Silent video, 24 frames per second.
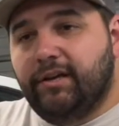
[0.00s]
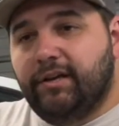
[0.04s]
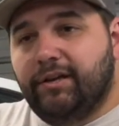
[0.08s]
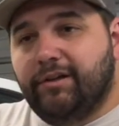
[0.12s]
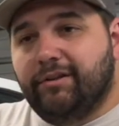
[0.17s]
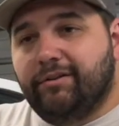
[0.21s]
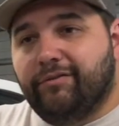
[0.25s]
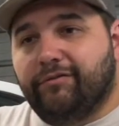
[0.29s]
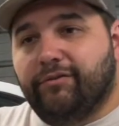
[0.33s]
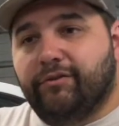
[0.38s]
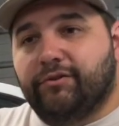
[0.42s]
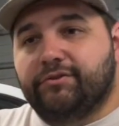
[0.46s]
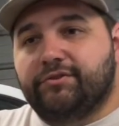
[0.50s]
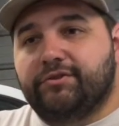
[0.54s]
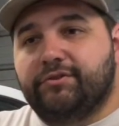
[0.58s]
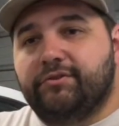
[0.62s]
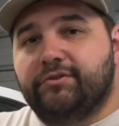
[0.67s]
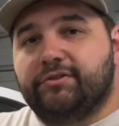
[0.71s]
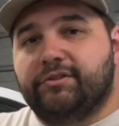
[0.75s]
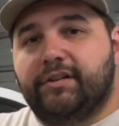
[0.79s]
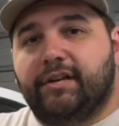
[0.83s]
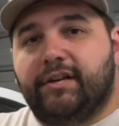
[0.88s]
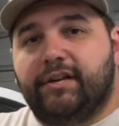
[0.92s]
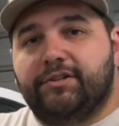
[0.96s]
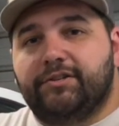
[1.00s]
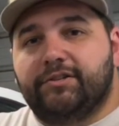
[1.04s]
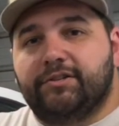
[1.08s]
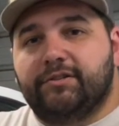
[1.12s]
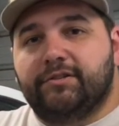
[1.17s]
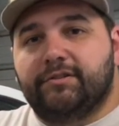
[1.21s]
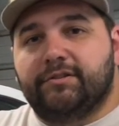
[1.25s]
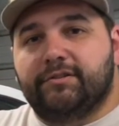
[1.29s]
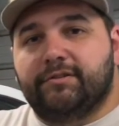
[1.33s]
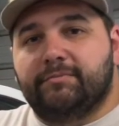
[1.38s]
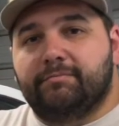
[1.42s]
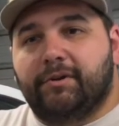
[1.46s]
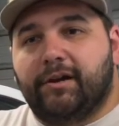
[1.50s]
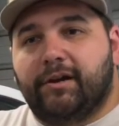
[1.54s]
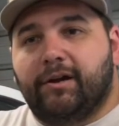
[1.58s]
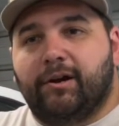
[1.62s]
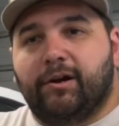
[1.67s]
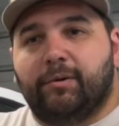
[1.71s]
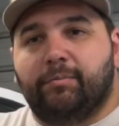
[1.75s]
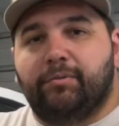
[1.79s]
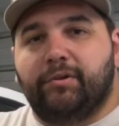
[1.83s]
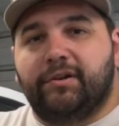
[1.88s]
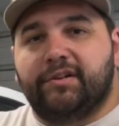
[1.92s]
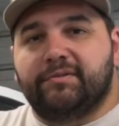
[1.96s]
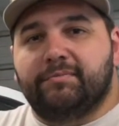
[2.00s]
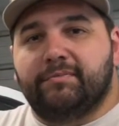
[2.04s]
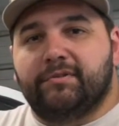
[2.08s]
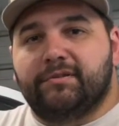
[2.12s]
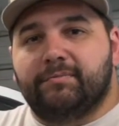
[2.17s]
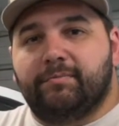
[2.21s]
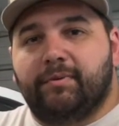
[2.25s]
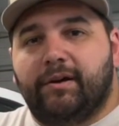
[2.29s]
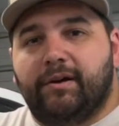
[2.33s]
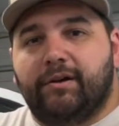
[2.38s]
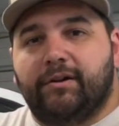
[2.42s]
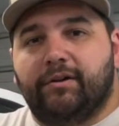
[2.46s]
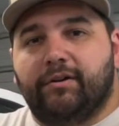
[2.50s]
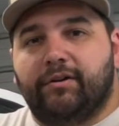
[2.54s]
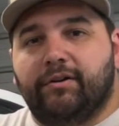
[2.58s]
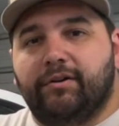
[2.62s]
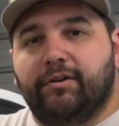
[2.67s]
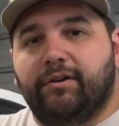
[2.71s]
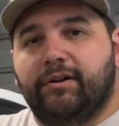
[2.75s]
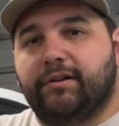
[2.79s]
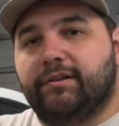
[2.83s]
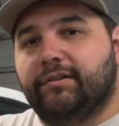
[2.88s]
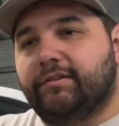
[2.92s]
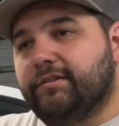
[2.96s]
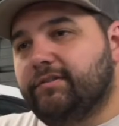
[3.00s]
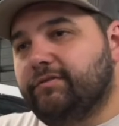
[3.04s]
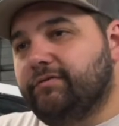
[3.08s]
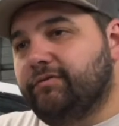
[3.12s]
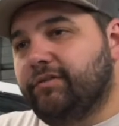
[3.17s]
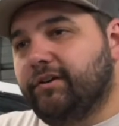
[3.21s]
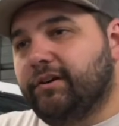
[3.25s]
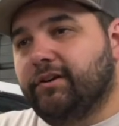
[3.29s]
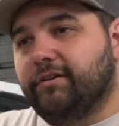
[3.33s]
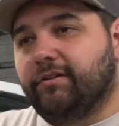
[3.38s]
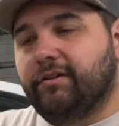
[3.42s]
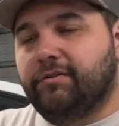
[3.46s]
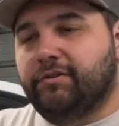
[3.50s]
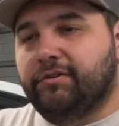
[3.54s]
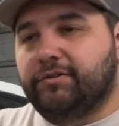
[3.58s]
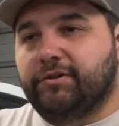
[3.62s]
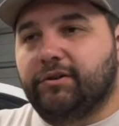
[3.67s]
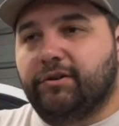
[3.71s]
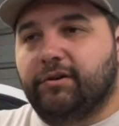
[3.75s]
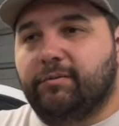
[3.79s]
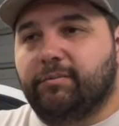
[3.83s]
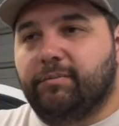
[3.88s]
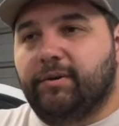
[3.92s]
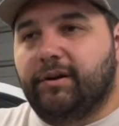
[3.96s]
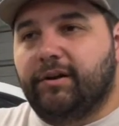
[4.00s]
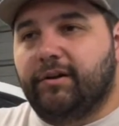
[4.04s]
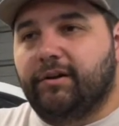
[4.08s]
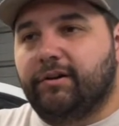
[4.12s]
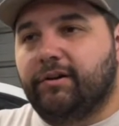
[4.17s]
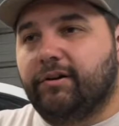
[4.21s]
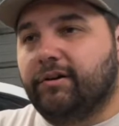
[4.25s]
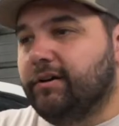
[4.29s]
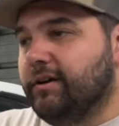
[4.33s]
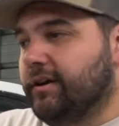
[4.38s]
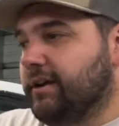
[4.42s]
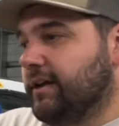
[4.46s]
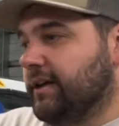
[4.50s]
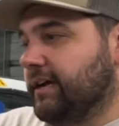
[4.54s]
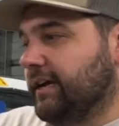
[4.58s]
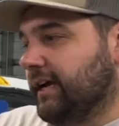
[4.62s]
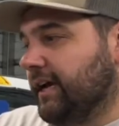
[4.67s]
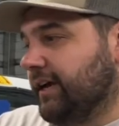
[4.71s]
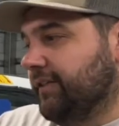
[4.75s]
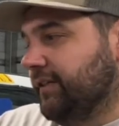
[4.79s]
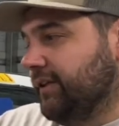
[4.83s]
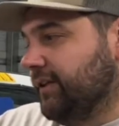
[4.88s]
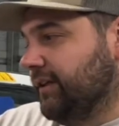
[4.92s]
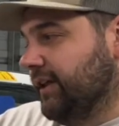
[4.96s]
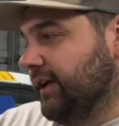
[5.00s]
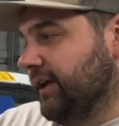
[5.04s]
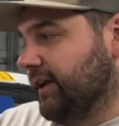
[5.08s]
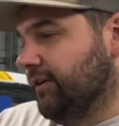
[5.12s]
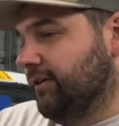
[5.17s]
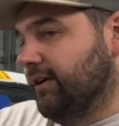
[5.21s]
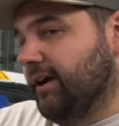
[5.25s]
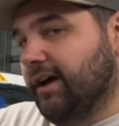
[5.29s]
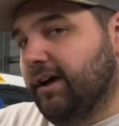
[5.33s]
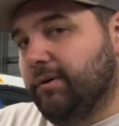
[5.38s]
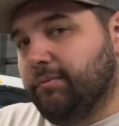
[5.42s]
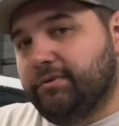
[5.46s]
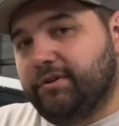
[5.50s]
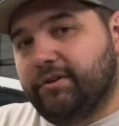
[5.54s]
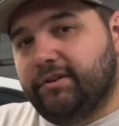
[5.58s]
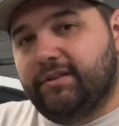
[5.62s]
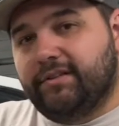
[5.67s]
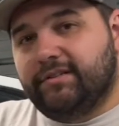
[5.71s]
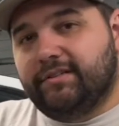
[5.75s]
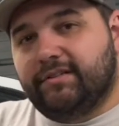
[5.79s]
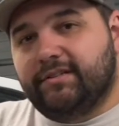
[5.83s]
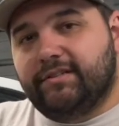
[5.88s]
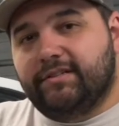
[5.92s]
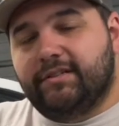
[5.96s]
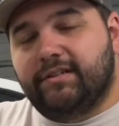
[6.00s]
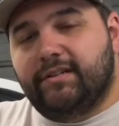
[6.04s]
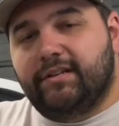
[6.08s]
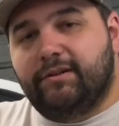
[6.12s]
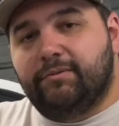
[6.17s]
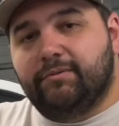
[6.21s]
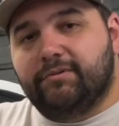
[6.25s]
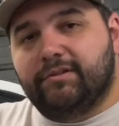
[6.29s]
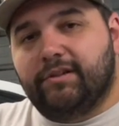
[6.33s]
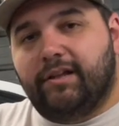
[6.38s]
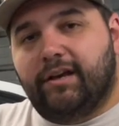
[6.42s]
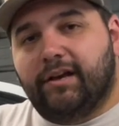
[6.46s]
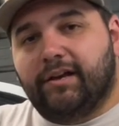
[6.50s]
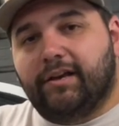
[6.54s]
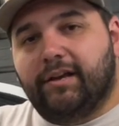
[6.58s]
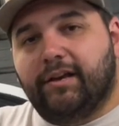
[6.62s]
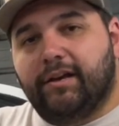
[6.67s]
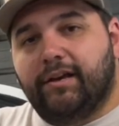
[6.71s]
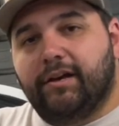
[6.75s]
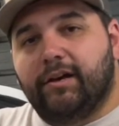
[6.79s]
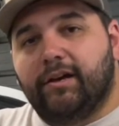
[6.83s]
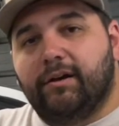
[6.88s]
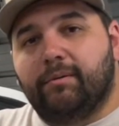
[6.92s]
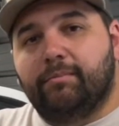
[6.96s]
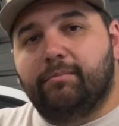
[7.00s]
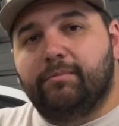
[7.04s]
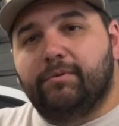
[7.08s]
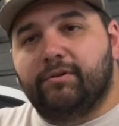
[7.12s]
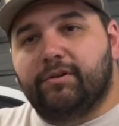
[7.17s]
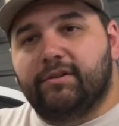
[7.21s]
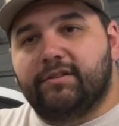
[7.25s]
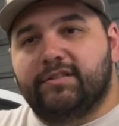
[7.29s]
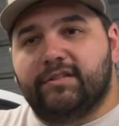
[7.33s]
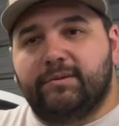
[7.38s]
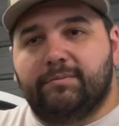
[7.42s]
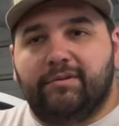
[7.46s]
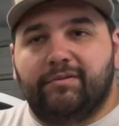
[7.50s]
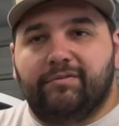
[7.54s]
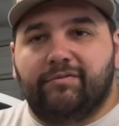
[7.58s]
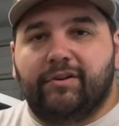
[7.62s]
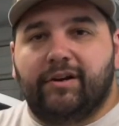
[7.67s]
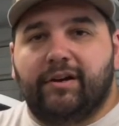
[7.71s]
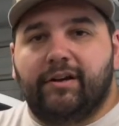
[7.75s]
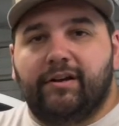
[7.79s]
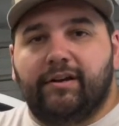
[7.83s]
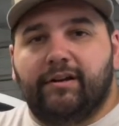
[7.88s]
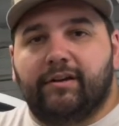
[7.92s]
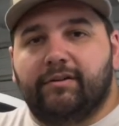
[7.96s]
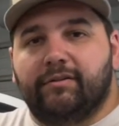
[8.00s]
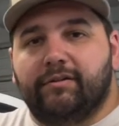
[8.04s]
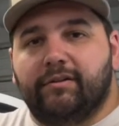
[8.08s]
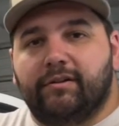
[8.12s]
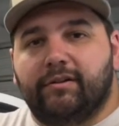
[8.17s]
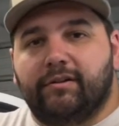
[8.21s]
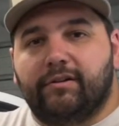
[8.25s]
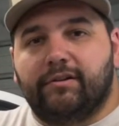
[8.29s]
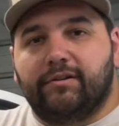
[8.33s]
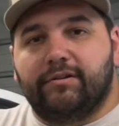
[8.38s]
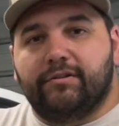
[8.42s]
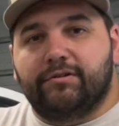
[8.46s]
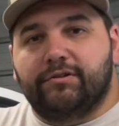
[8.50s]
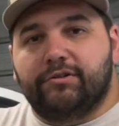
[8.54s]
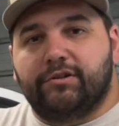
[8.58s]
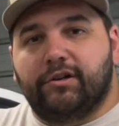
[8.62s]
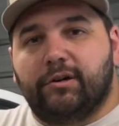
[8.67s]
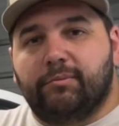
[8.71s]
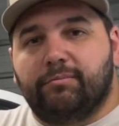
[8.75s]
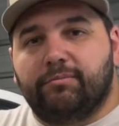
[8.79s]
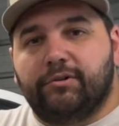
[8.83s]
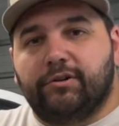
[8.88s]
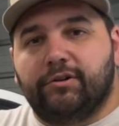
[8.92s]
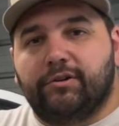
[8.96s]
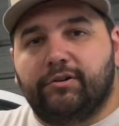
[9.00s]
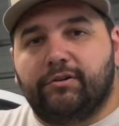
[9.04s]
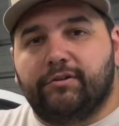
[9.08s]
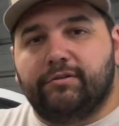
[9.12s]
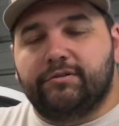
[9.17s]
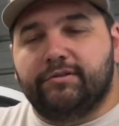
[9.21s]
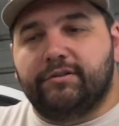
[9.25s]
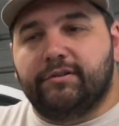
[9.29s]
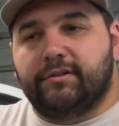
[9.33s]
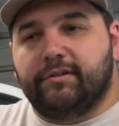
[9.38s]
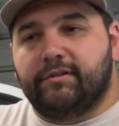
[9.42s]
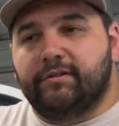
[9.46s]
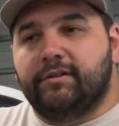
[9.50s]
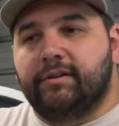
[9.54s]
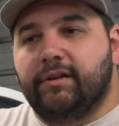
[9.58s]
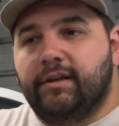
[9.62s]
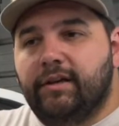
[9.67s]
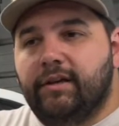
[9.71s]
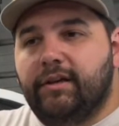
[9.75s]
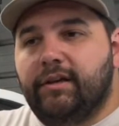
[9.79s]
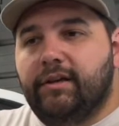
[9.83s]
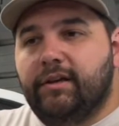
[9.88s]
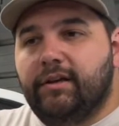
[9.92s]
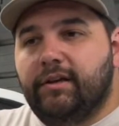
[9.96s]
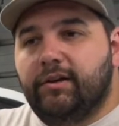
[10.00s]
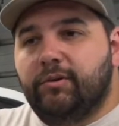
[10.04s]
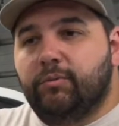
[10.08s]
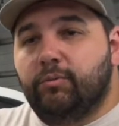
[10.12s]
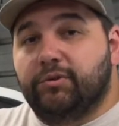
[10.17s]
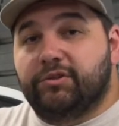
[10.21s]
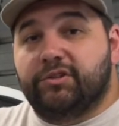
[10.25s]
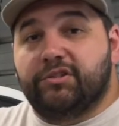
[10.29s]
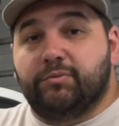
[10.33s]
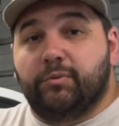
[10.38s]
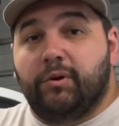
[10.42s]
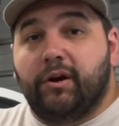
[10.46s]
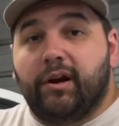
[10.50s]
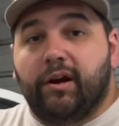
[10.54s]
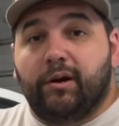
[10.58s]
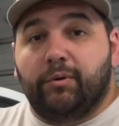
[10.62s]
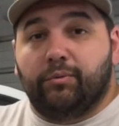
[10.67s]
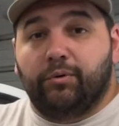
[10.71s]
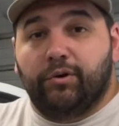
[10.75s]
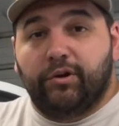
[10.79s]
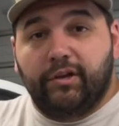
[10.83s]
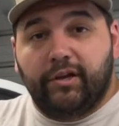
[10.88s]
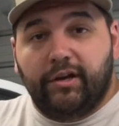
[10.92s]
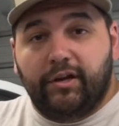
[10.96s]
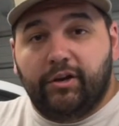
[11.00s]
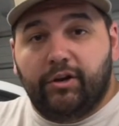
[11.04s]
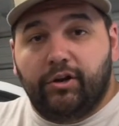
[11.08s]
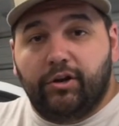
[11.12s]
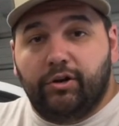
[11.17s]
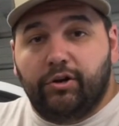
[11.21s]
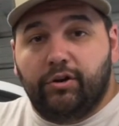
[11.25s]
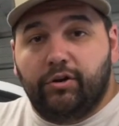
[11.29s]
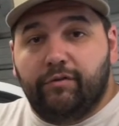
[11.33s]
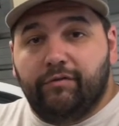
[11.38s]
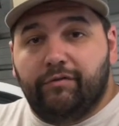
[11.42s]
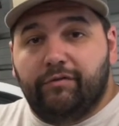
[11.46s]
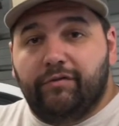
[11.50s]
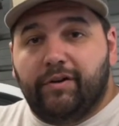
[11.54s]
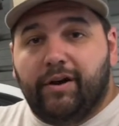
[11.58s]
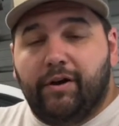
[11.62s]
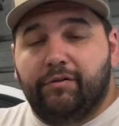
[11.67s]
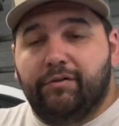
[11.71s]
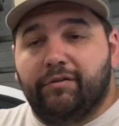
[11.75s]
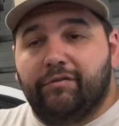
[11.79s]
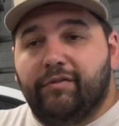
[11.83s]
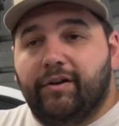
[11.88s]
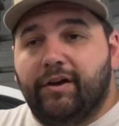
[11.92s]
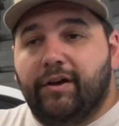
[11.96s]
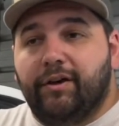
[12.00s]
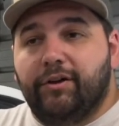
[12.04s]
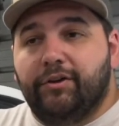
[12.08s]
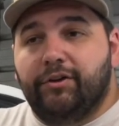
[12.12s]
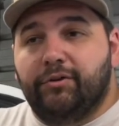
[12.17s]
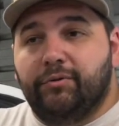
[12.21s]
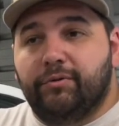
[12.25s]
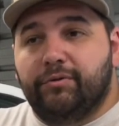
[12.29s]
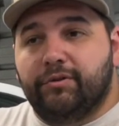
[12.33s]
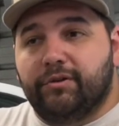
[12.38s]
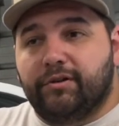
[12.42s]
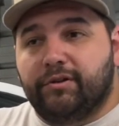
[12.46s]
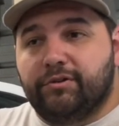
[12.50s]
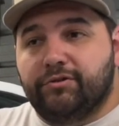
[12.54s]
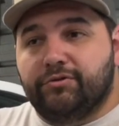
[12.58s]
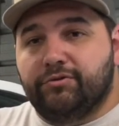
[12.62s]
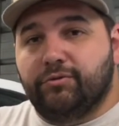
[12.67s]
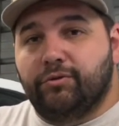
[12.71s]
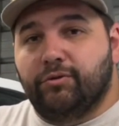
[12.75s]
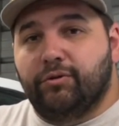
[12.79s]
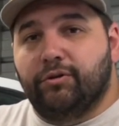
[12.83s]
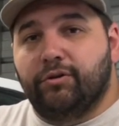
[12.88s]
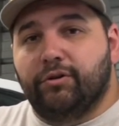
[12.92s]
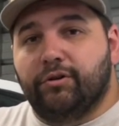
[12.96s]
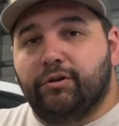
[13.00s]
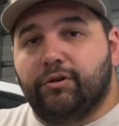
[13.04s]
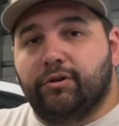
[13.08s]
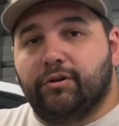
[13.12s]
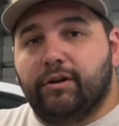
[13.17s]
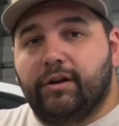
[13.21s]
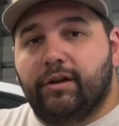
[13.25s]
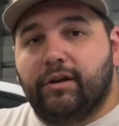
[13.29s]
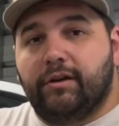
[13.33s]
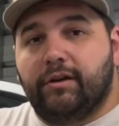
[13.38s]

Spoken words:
first 2 stages, my car placement's better, it's flicking around the turn better, and then later on when the DCCD was locking up, you could see me fighting the sharp turns, and which is where I really found the value in the controller